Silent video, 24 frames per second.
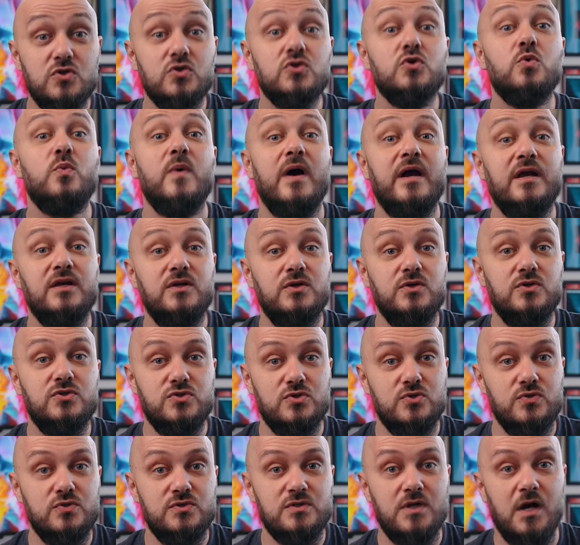the
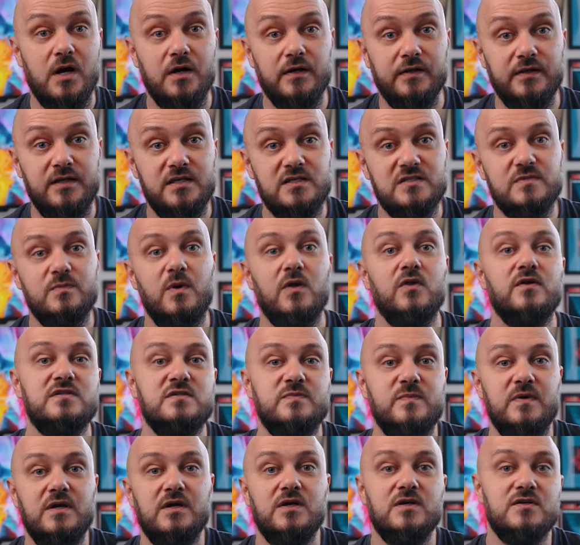YU2s are the smallest
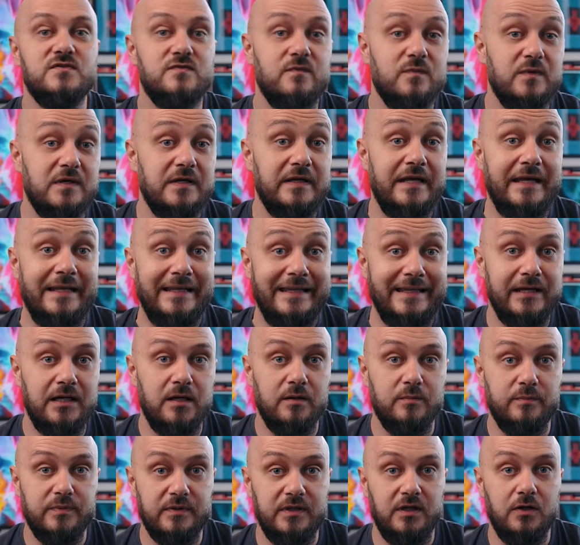speakers from the Canadian company